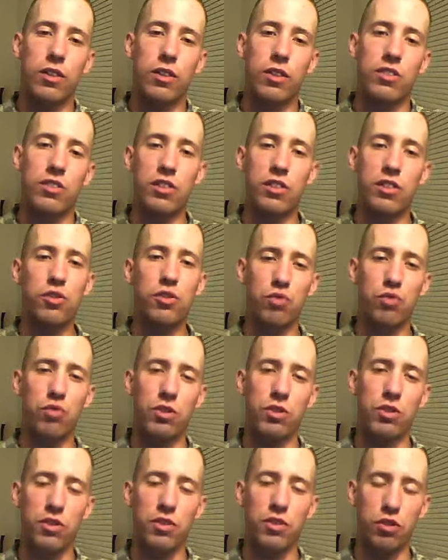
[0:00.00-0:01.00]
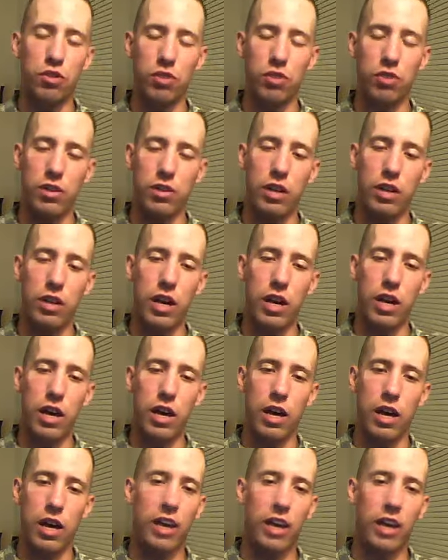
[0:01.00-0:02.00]
Senior drill sergeant
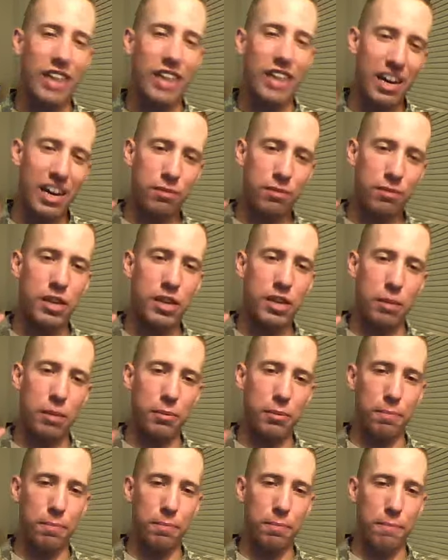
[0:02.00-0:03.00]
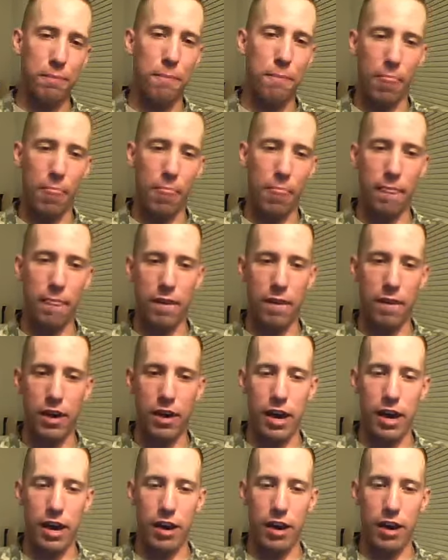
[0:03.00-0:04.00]
had a can of dip,
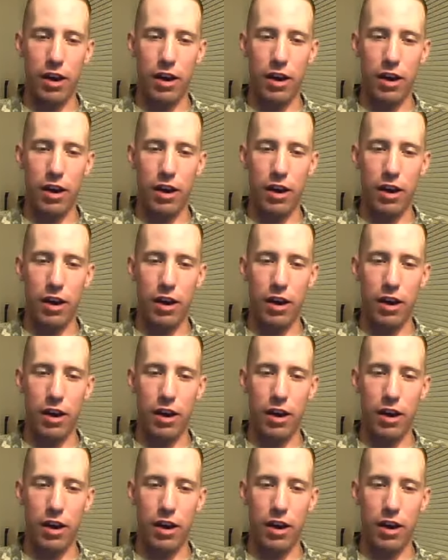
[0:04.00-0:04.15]
and